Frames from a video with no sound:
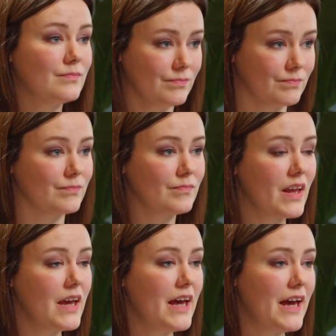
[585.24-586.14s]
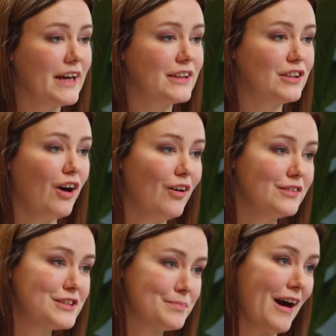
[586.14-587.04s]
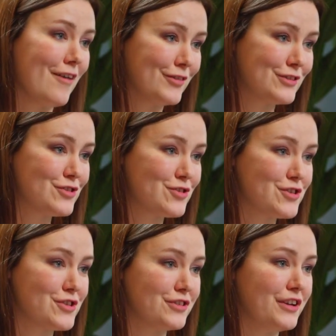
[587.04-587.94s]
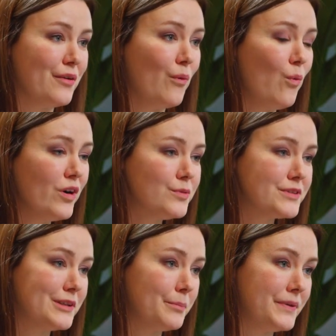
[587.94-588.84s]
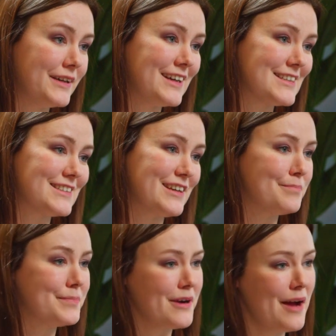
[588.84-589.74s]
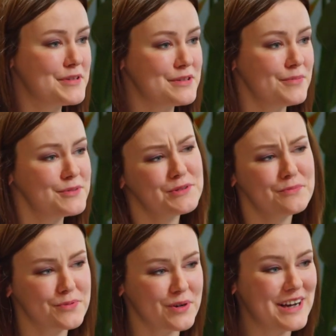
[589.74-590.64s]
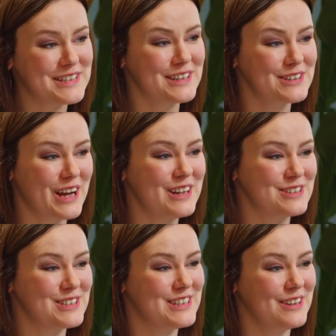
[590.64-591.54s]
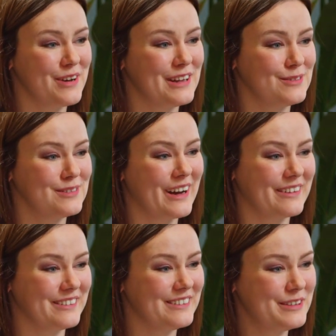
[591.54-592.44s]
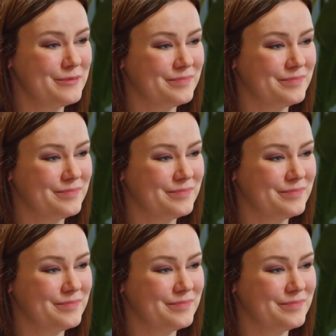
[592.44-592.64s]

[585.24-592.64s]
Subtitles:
And on this path, on this journey, what were the biggest and perhaps most surprising challenges that you had to tackle?